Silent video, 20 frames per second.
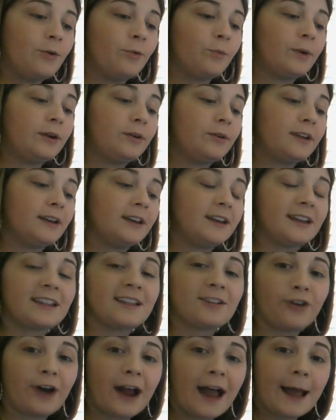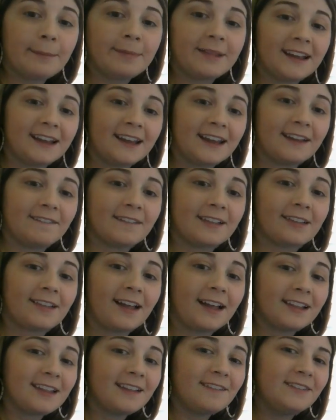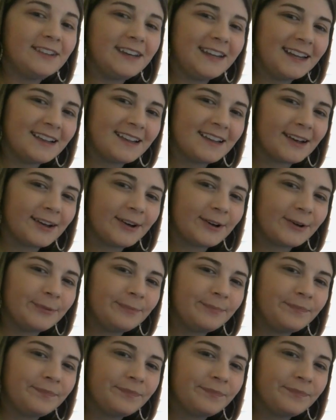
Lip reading: When it describes, it gives lots of detail.